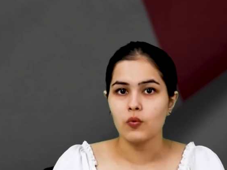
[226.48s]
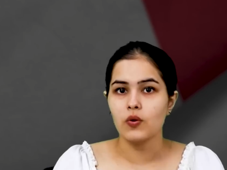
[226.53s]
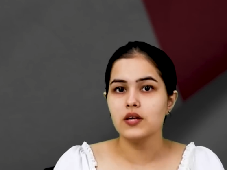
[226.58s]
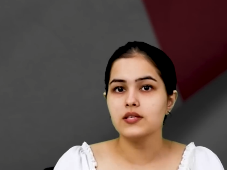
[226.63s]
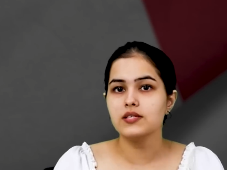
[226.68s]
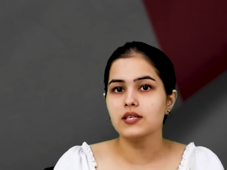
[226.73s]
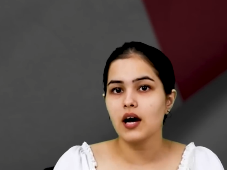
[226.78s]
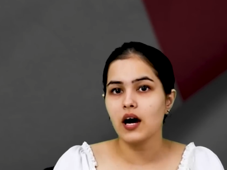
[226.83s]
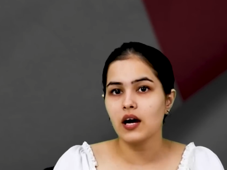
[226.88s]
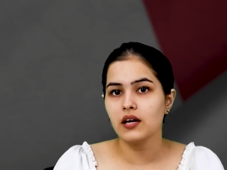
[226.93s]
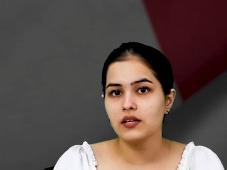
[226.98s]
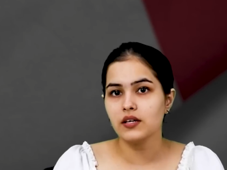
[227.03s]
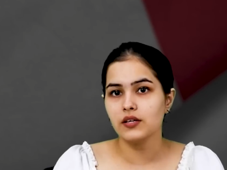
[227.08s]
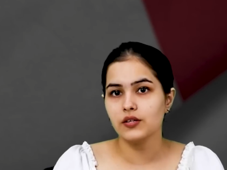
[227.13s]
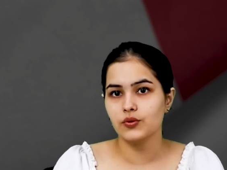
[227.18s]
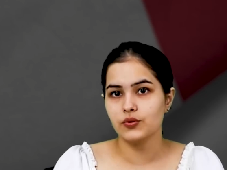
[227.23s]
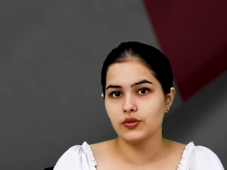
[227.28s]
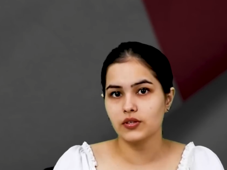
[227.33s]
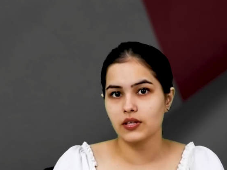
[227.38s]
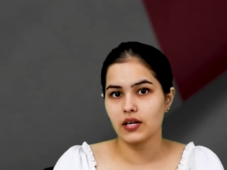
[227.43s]
was
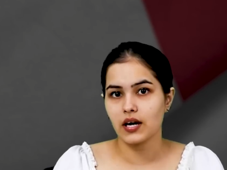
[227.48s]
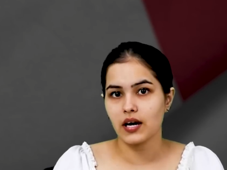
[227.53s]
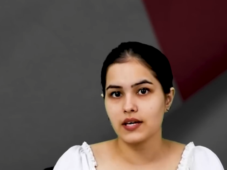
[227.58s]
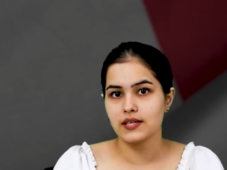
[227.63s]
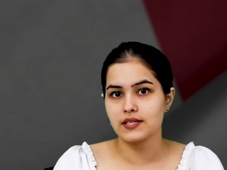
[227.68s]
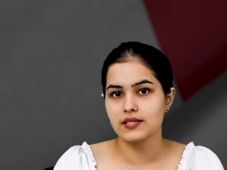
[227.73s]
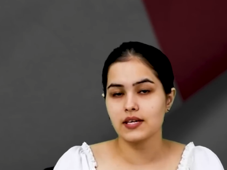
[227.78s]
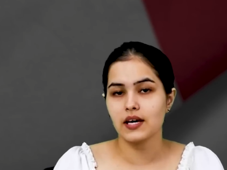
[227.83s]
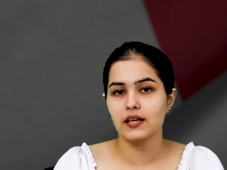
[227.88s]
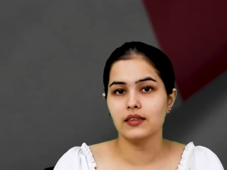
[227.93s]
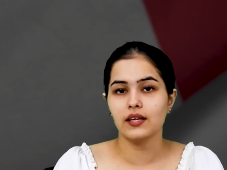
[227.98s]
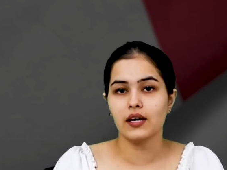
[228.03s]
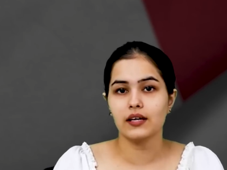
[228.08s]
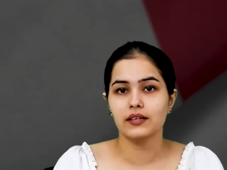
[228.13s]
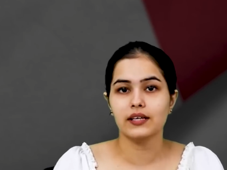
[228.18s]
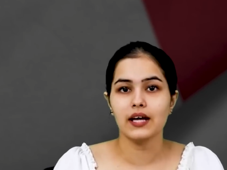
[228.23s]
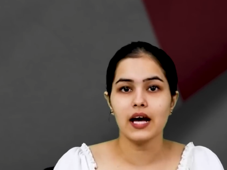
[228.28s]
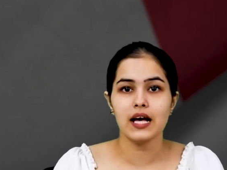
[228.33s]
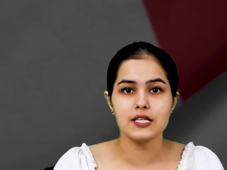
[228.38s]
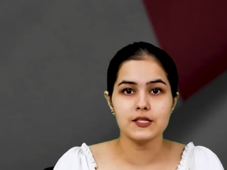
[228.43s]
underutilized and
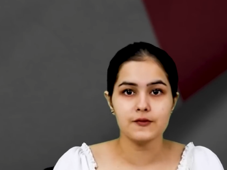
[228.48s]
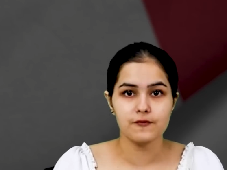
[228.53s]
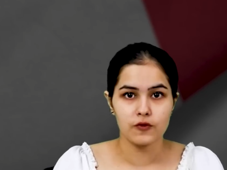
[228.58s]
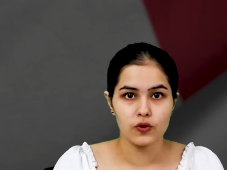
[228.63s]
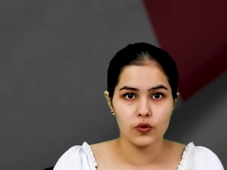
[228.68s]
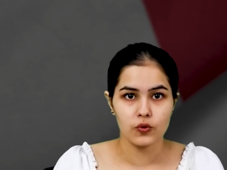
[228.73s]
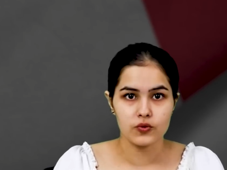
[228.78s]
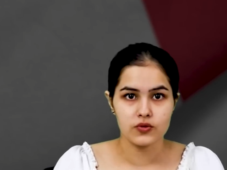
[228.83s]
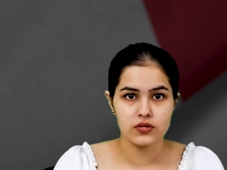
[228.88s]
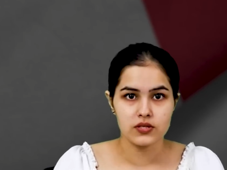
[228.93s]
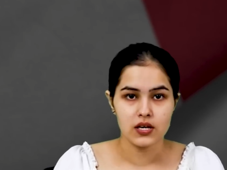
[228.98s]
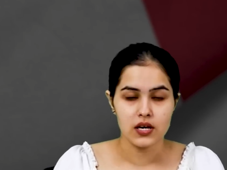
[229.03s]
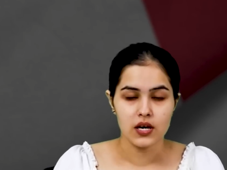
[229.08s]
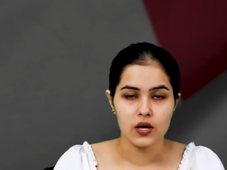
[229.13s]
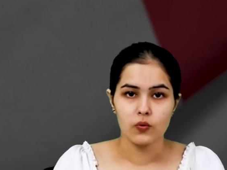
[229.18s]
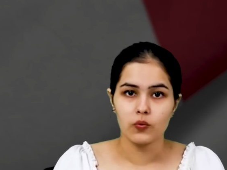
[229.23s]
that gas flows